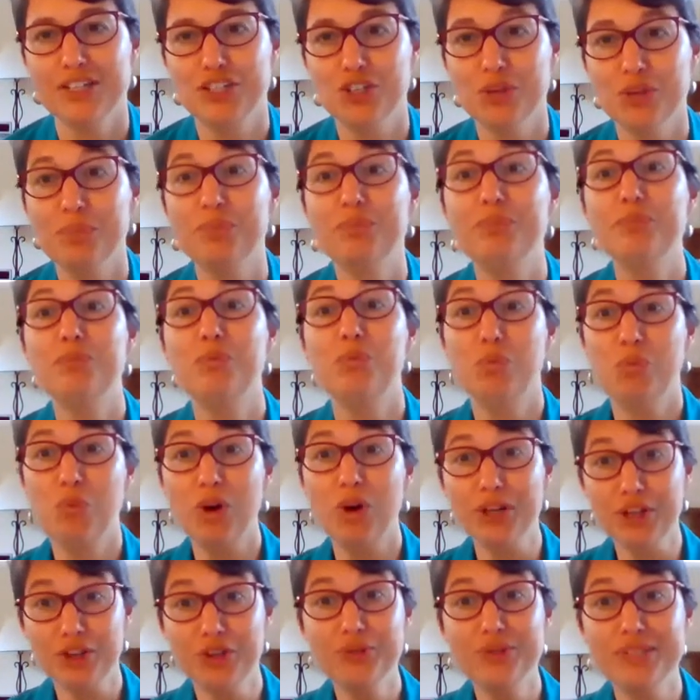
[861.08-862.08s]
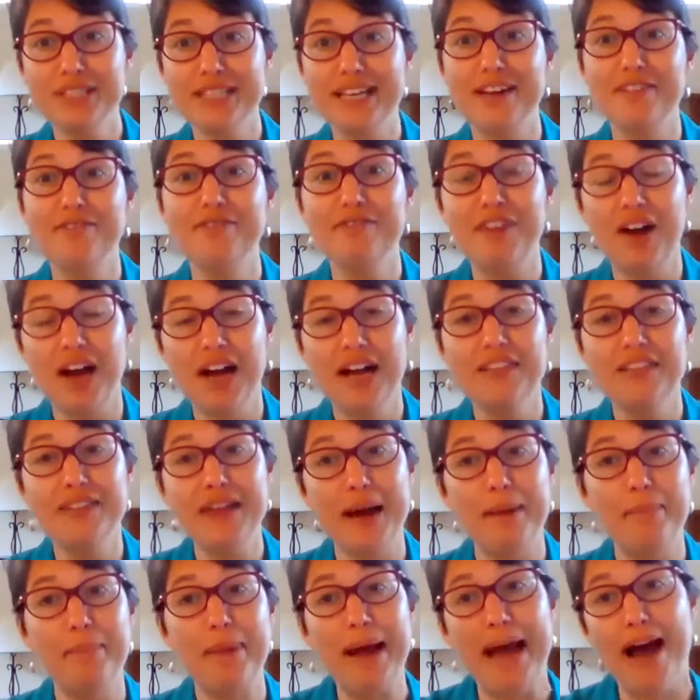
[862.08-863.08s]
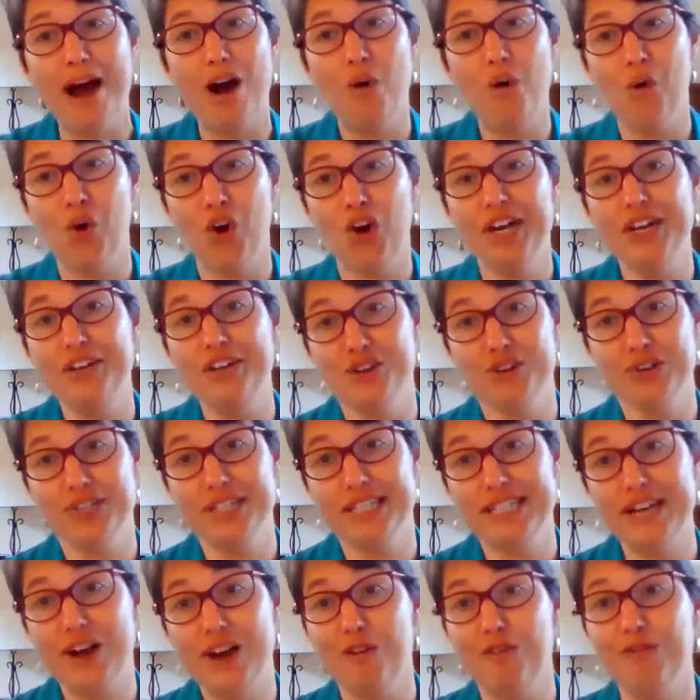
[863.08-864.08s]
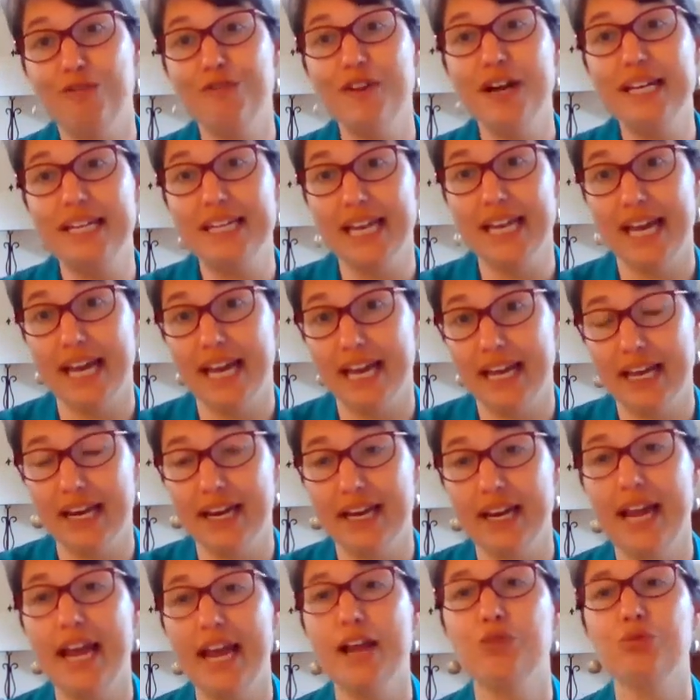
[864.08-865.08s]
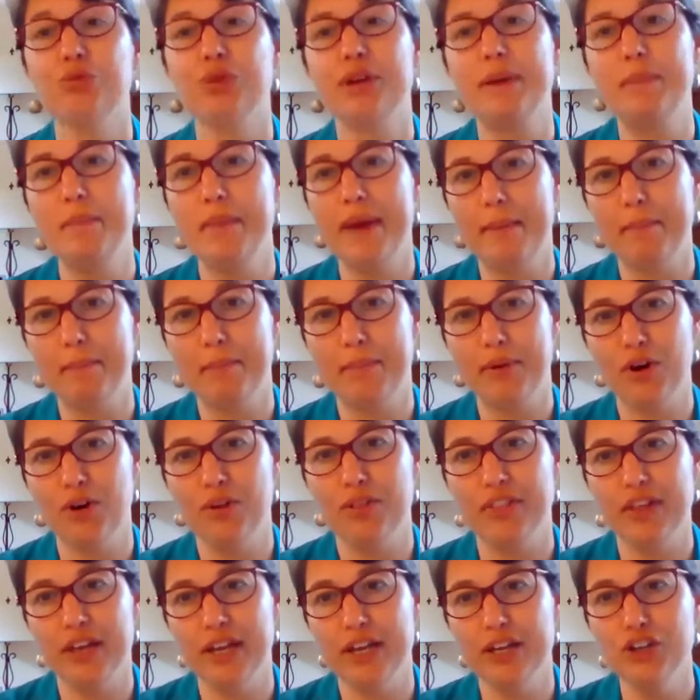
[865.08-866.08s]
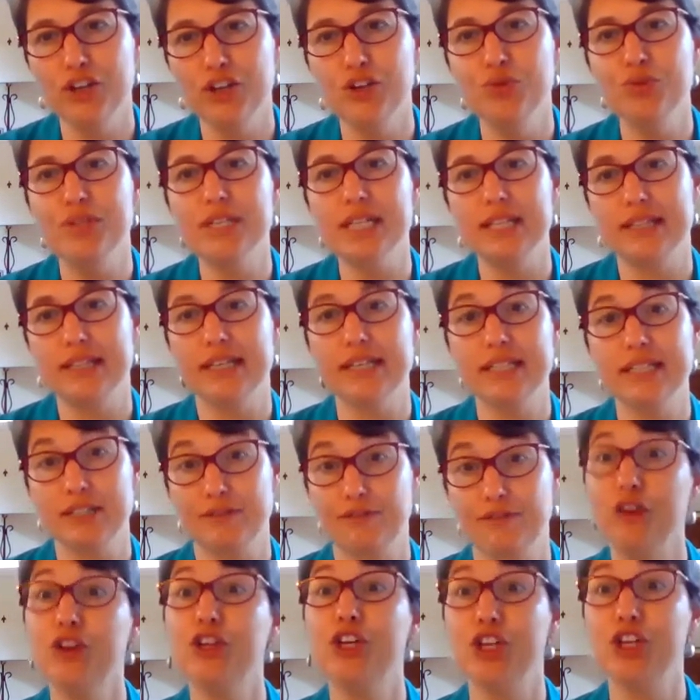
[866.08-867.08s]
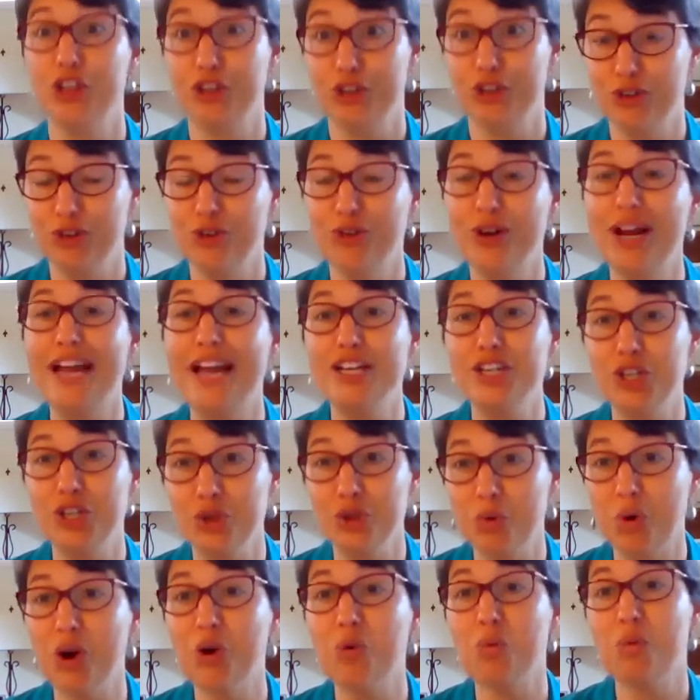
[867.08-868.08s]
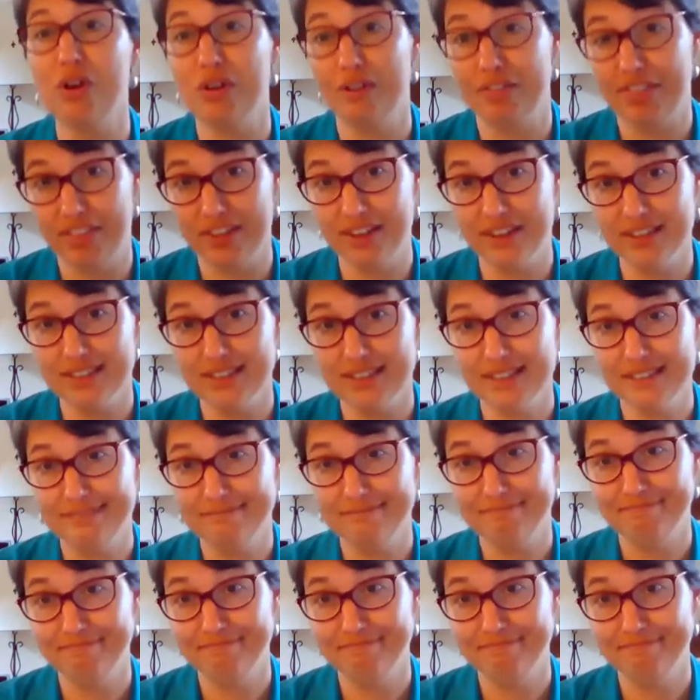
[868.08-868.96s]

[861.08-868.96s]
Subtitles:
to what you said, find that power in yourself again and remember that you did this for you and you are worth it.